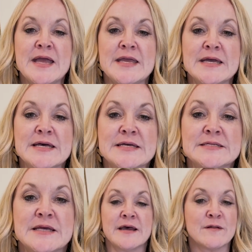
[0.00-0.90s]

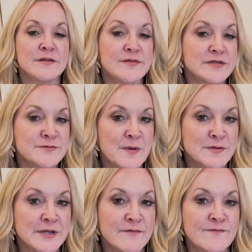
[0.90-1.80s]
is not only the small
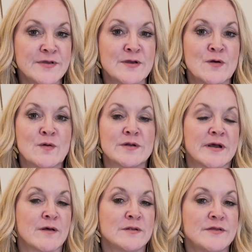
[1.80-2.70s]
town feel,
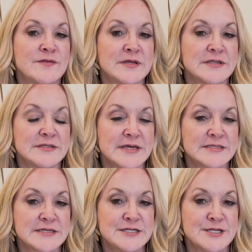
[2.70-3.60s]
not only the
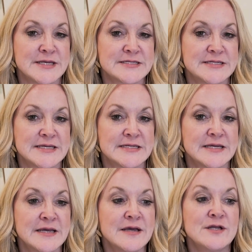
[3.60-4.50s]
less congested
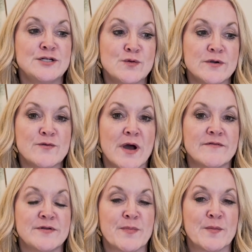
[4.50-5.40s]
short
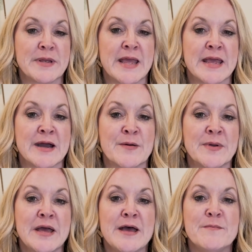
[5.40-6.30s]
drive to Birmingham,
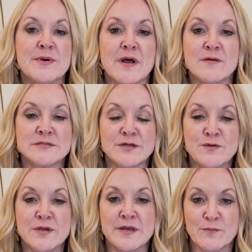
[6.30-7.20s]
but also you get